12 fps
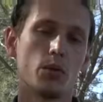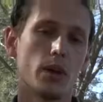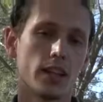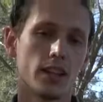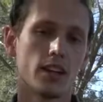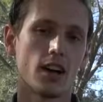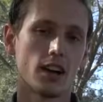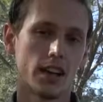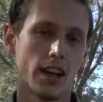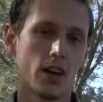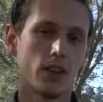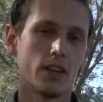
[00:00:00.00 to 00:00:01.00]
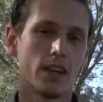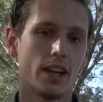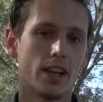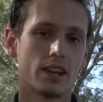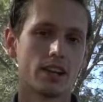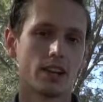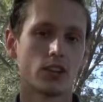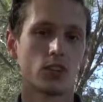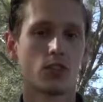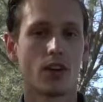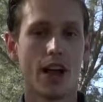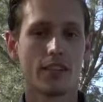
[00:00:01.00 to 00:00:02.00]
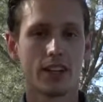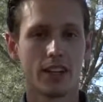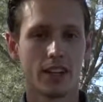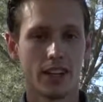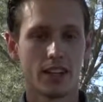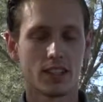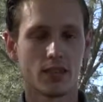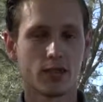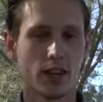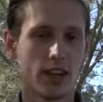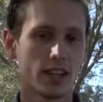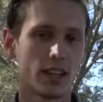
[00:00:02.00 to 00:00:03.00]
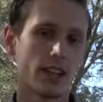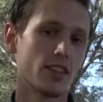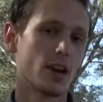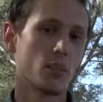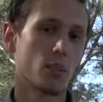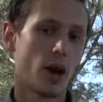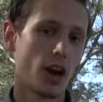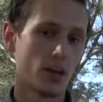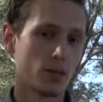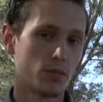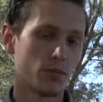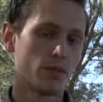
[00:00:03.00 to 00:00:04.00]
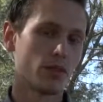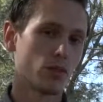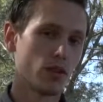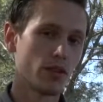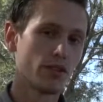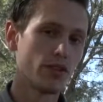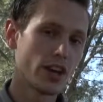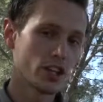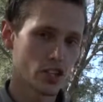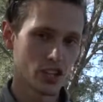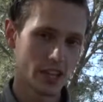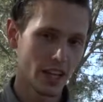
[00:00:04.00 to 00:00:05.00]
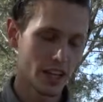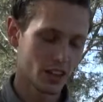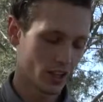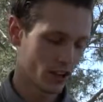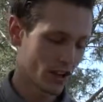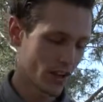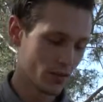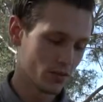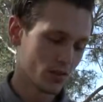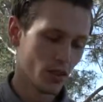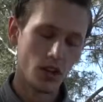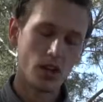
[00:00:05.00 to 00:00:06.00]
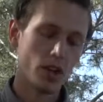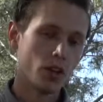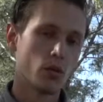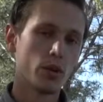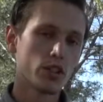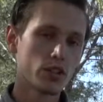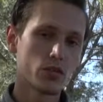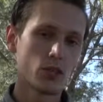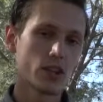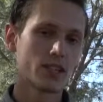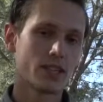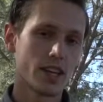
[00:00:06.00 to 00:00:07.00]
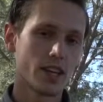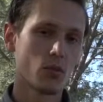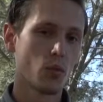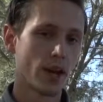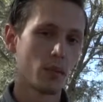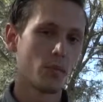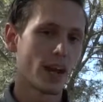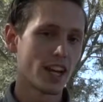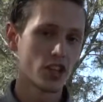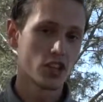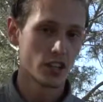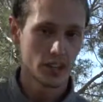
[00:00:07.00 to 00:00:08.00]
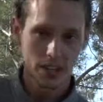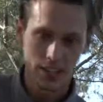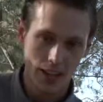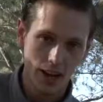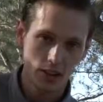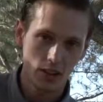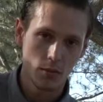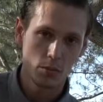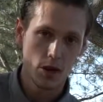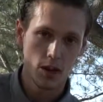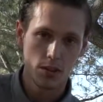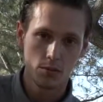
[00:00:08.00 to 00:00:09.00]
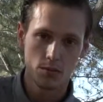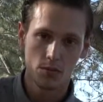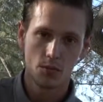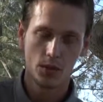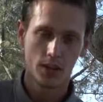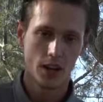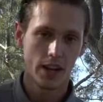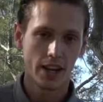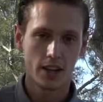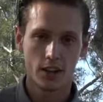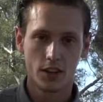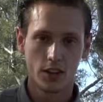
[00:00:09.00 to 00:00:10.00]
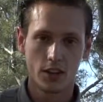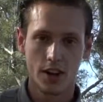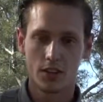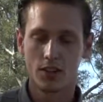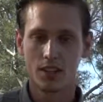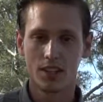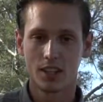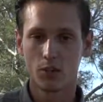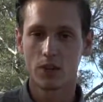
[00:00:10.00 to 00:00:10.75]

we wait the dog out until gravity takes effect and their bottom will eventually hit the ground. We just want to sit and wait patiently down at the bottom with our hand on the ground until